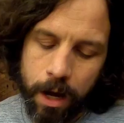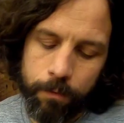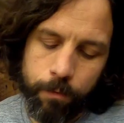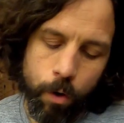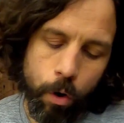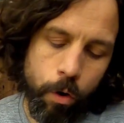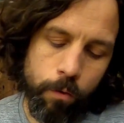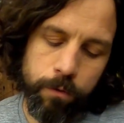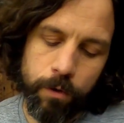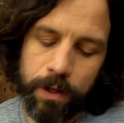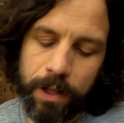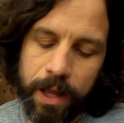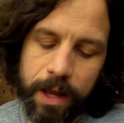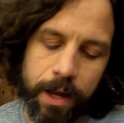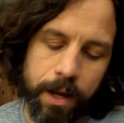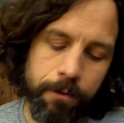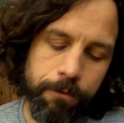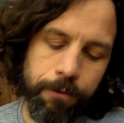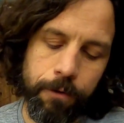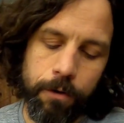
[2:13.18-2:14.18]
kind of
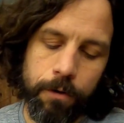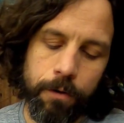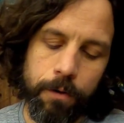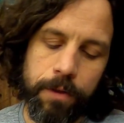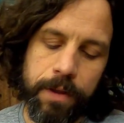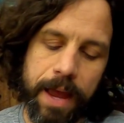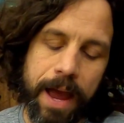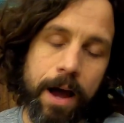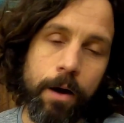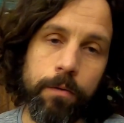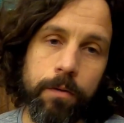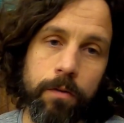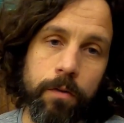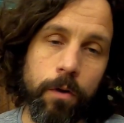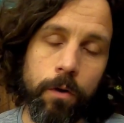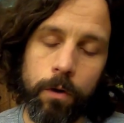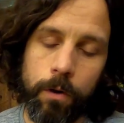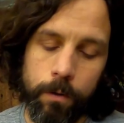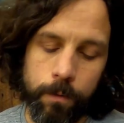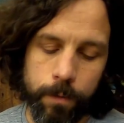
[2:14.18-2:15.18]
overlay for the
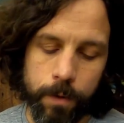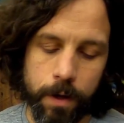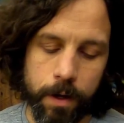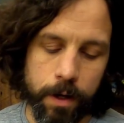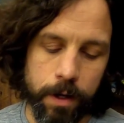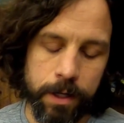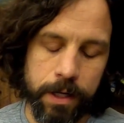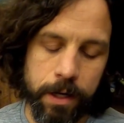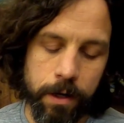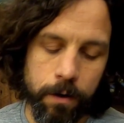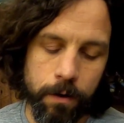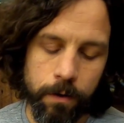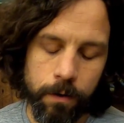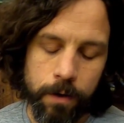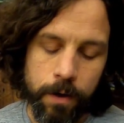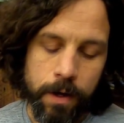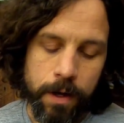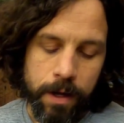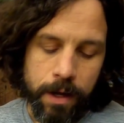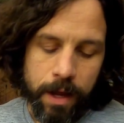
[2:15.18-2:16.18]
outsole
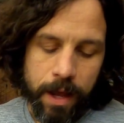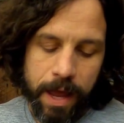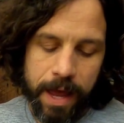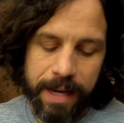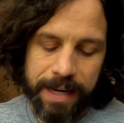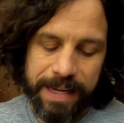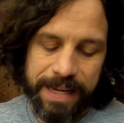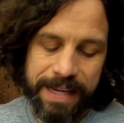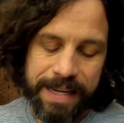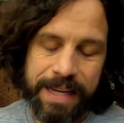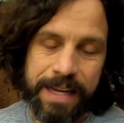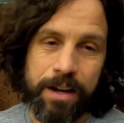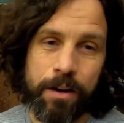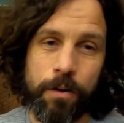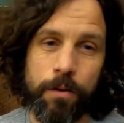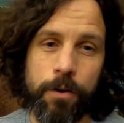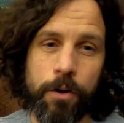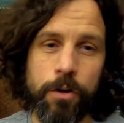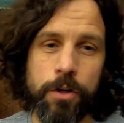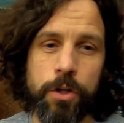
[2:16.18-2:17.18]
here. And in
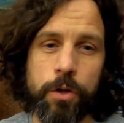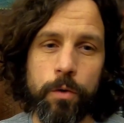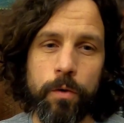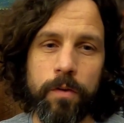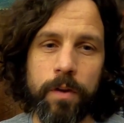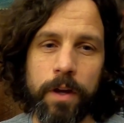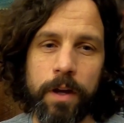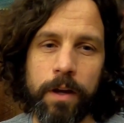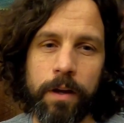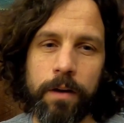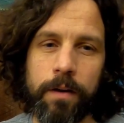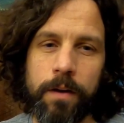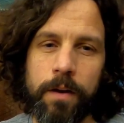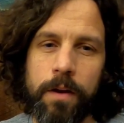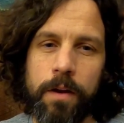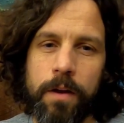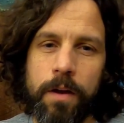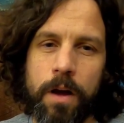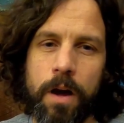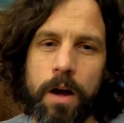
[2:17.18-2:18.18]
here they're using,
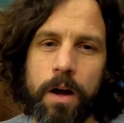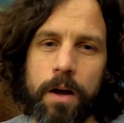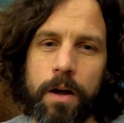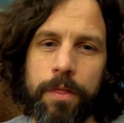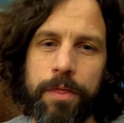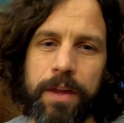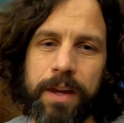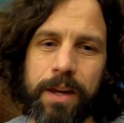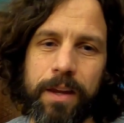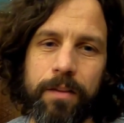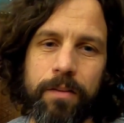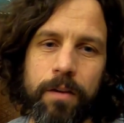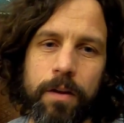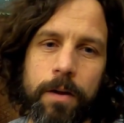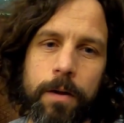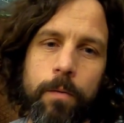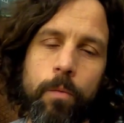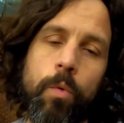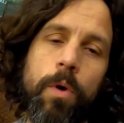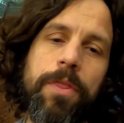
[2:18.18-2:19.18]
I think it's
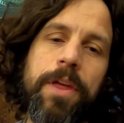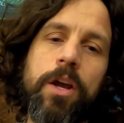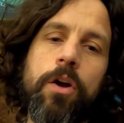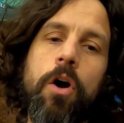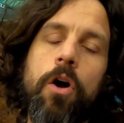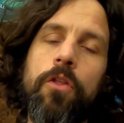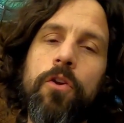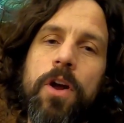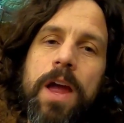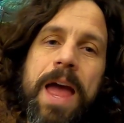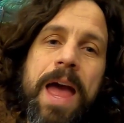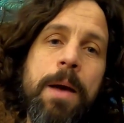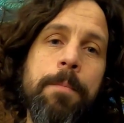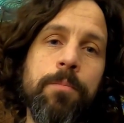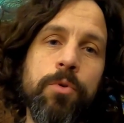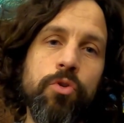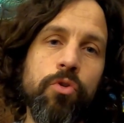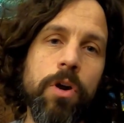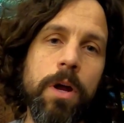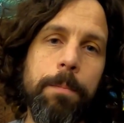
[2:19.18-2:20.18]
what they call their
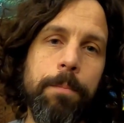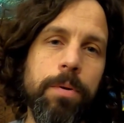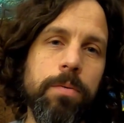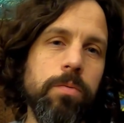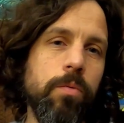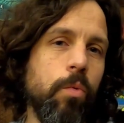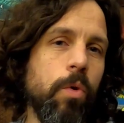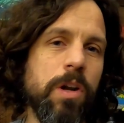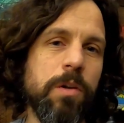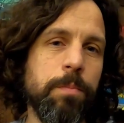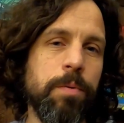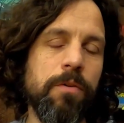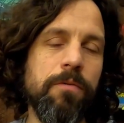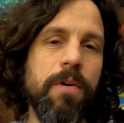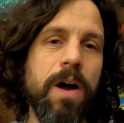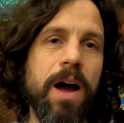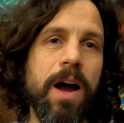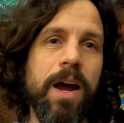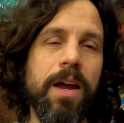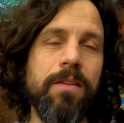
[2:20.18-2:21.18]
M grip, which
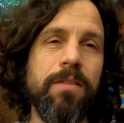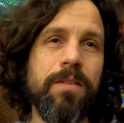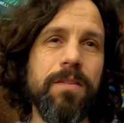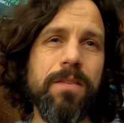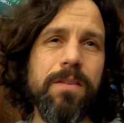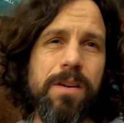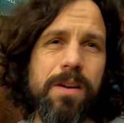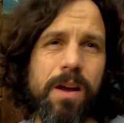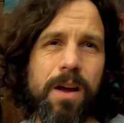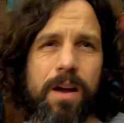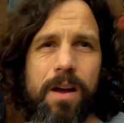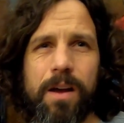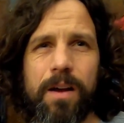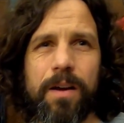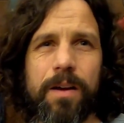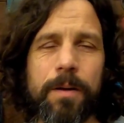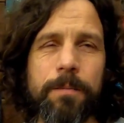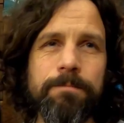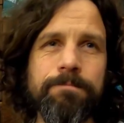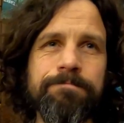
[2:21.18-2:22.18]
provides,
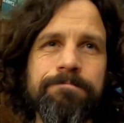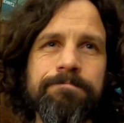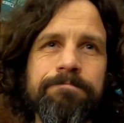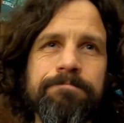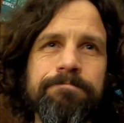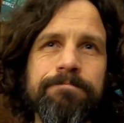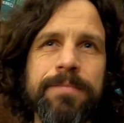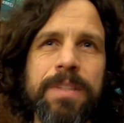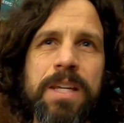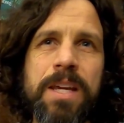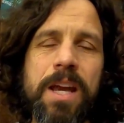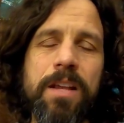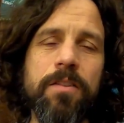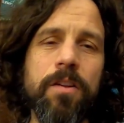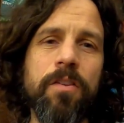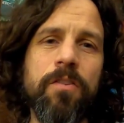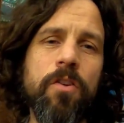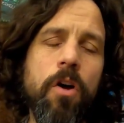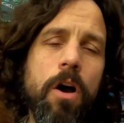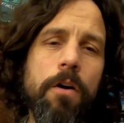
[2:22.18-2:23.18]
it's
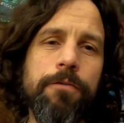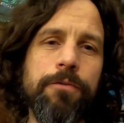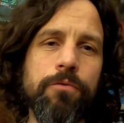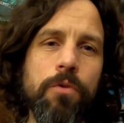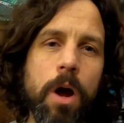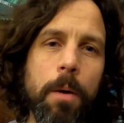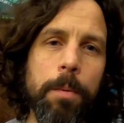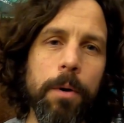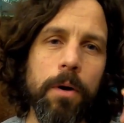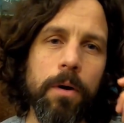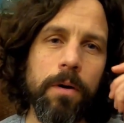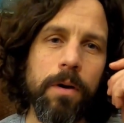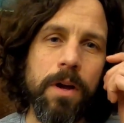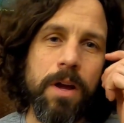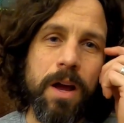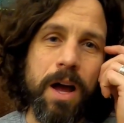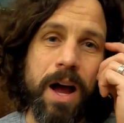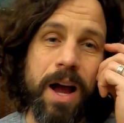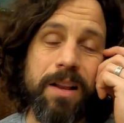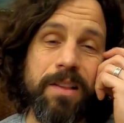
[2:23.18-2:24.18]
a soft rubber.
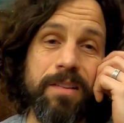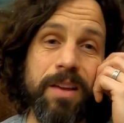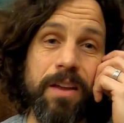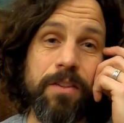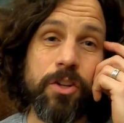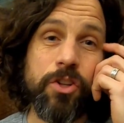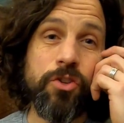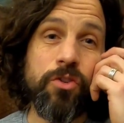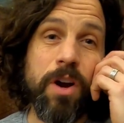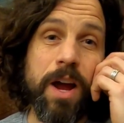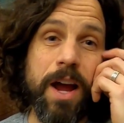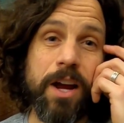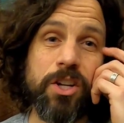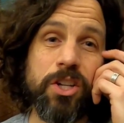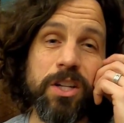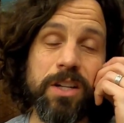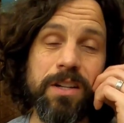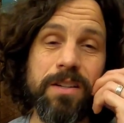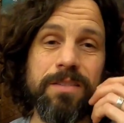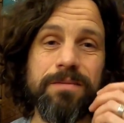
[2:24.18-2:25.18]
I'd say the
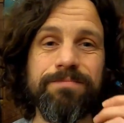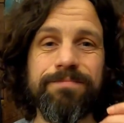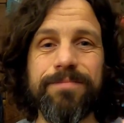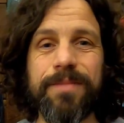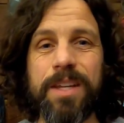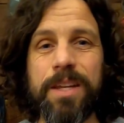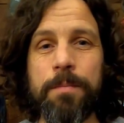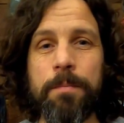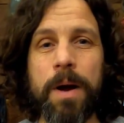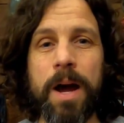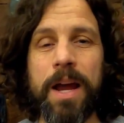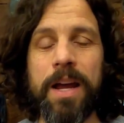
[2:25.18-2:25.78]
traction, in